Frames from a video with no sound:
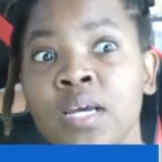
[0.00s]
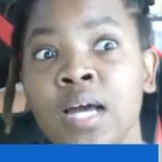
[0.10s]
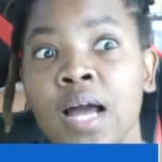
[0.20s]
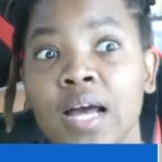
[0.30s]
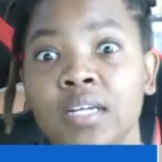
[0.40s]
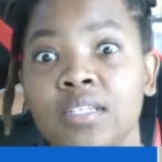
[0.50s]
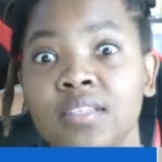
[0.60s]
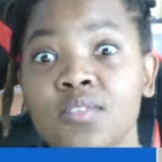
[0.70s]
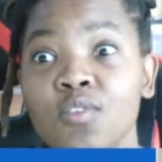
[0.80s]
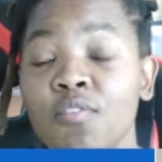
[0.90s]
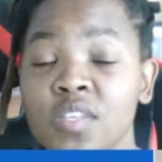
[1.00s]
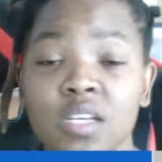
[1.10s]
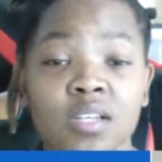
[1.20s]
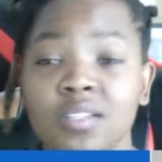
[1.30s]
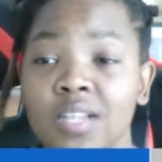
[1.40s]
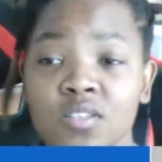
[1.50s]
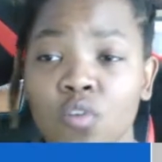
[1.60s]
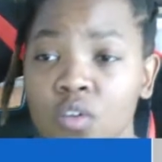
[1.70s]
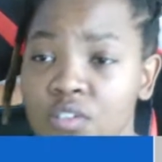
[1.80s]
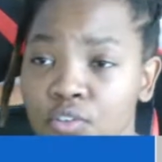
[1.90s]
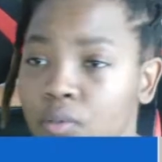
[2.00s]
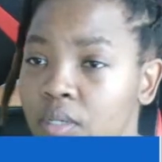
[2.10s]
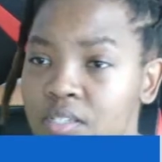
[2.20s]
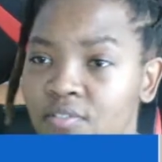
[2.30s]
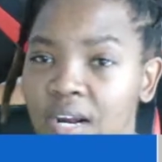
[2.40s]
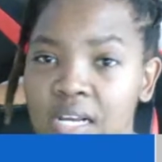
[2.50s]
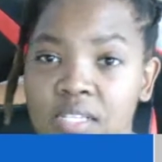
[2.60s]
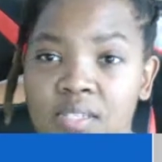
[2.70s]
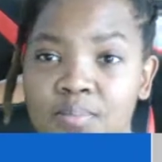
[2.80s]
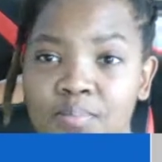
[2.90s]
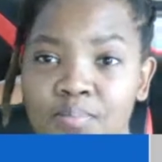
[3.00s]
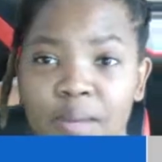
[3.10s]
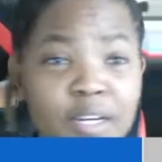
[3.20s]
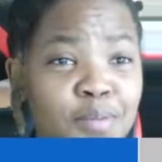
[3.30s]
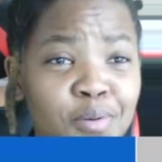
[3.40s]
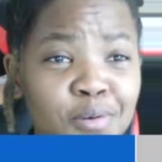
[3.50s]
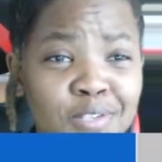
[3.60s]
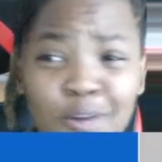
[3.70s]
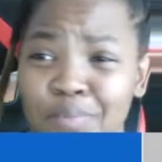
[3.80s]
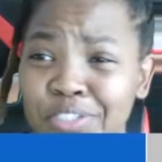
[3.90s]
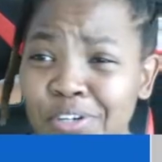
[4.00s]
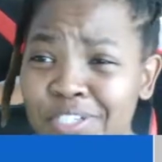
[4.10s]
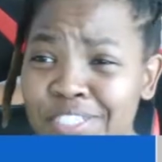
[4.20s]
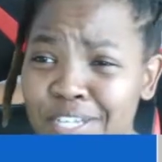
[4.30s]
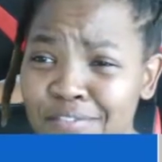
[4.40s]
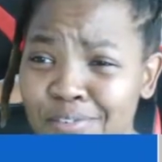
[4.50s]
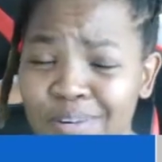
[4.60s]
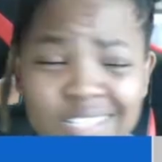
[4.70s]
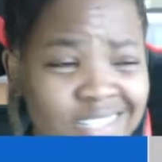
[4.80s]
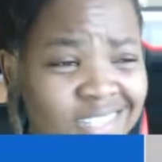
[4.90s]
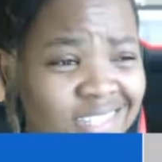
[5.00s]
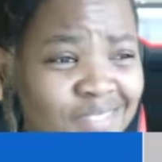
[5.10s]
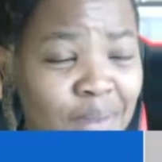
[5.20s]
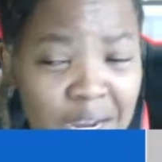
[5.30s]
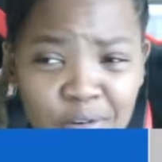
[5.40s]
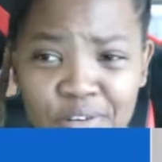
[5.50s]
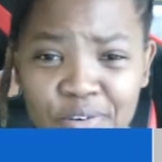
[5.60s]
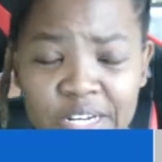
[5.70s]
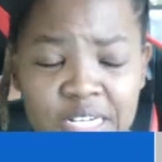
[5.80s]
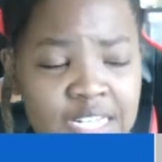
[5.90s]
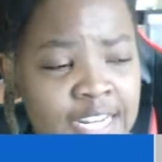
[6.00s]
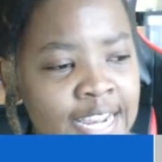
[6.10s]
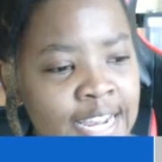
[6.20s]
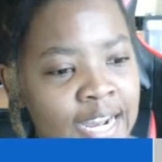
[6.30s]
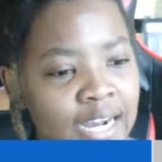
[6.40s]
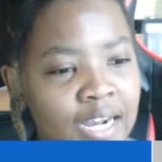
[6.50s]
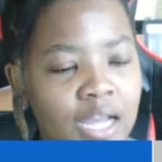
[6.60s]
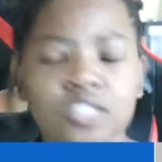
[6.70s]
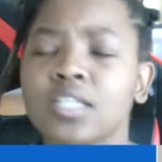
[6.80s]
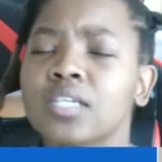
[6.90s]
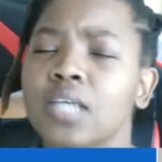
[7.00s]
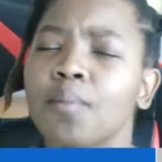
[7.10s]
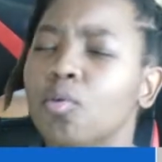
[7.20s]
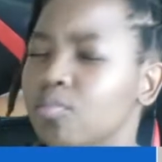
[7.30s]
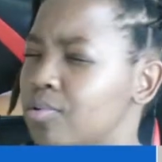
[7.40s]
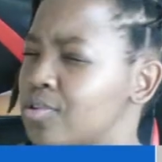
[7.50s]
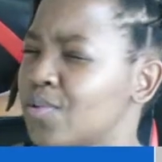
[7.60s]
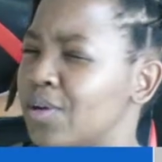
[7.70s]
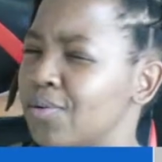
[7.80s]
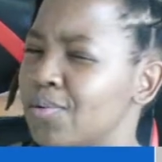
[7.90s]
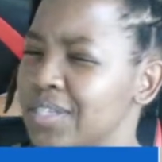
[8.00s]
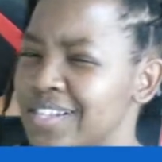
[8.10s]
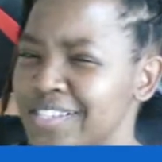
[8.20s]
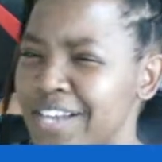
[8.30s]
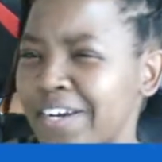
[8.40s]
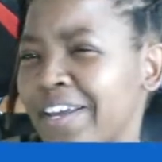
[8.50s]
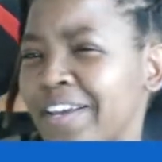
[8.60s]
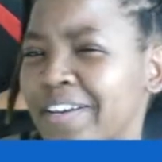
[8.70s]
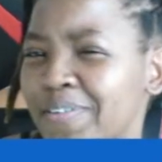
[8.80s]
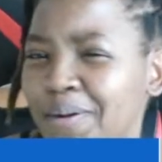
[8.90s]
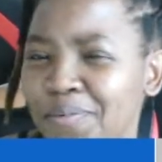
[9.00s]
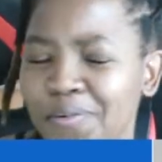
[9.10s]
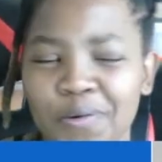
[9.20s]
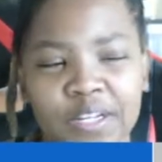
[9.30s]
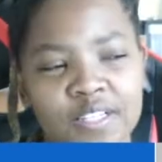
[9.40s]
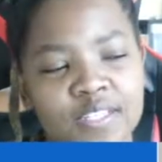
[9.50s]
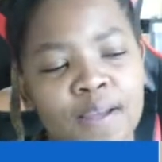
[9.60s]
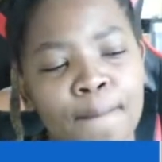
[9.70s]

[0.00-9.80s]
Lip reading: And this obviously doesn't constitute as advice, mainly because I'd be charging if it was my hourly rate. Actually double, because it's a Sunday when I'm recording this,